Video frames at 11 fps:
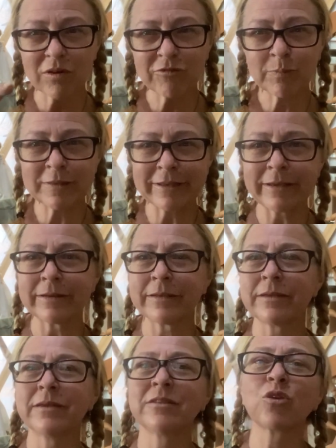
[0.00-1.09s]

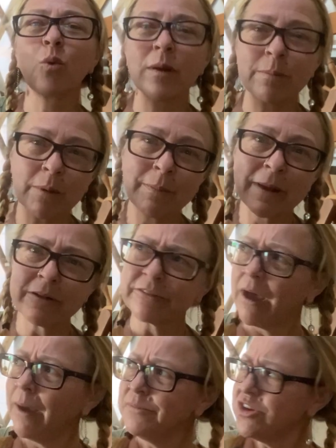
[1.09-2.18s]
planet in the Kuiper belt
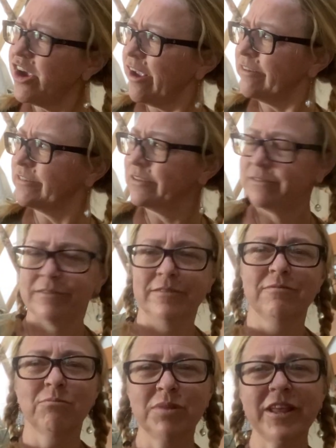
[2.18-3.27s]
object.
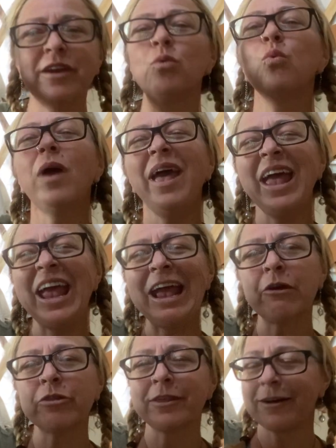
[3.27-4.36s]
Planet way
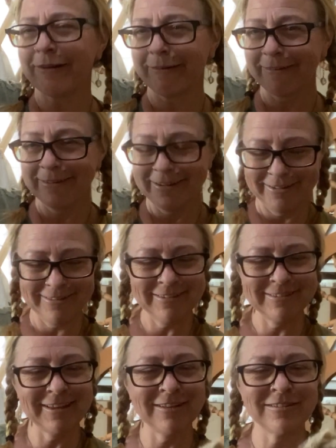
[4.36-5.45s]
out there. They
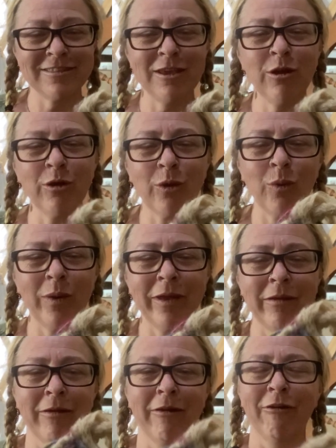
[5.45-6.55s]
say it's the
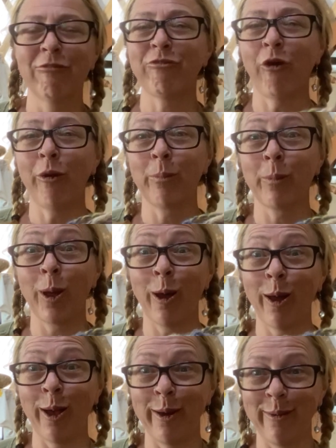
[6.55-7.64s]
Iroquois farm
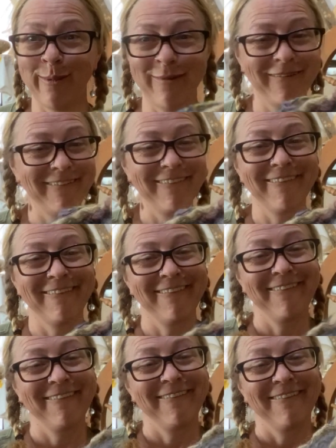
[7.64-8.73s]
god.
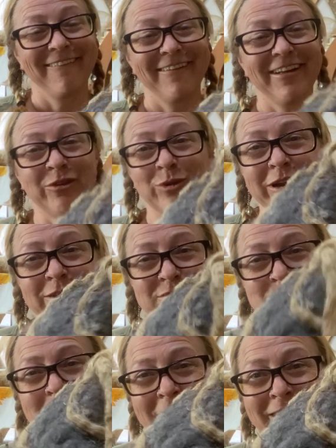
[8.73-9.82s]
And when I was
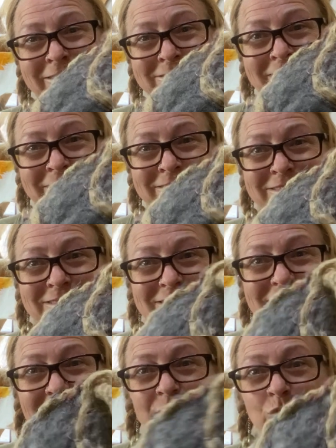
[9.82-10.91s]
making this,
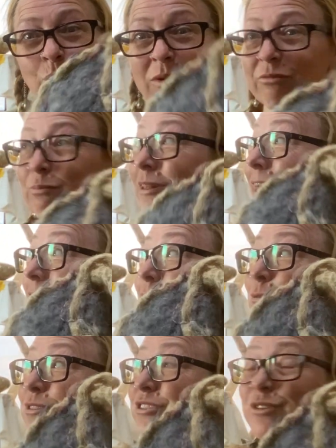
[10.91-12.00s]
that dwarf planet
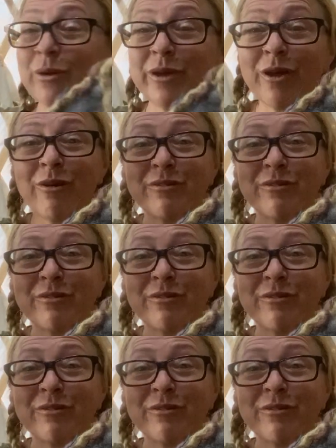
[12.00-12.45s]
was going